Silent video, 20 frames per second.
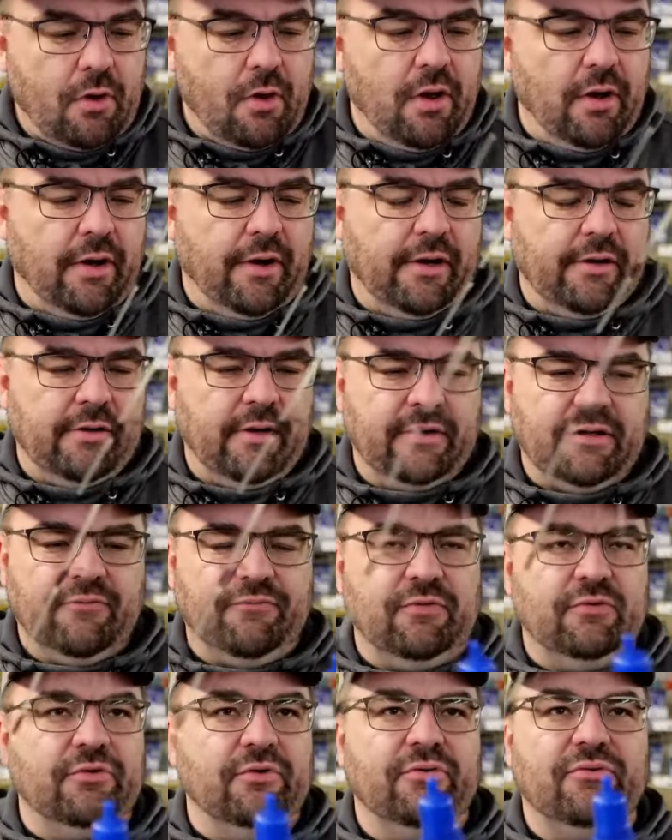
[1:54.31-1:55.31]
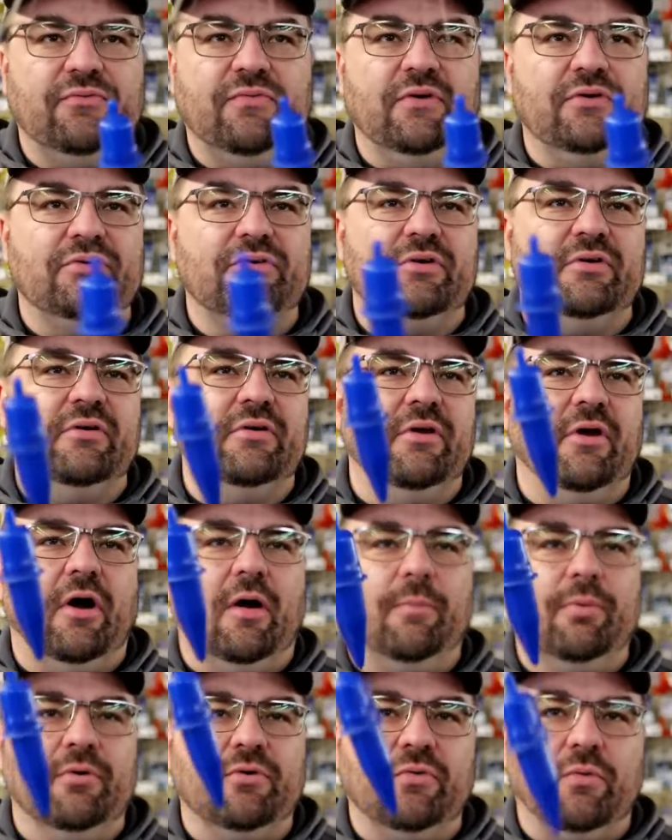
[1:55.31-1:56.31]
Like if you're just fishing in the
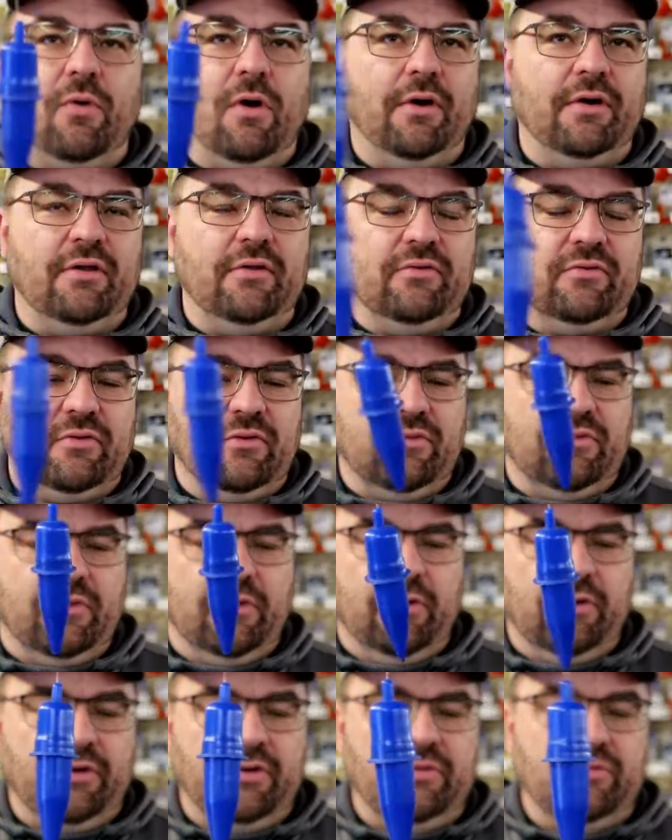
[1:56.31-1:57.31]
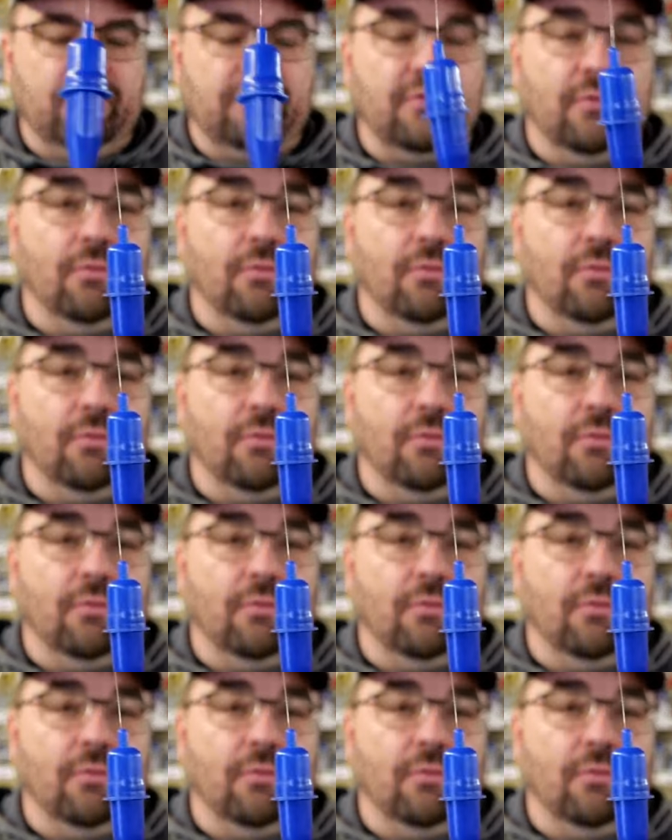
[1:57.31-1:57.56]
upper 20s and 30s,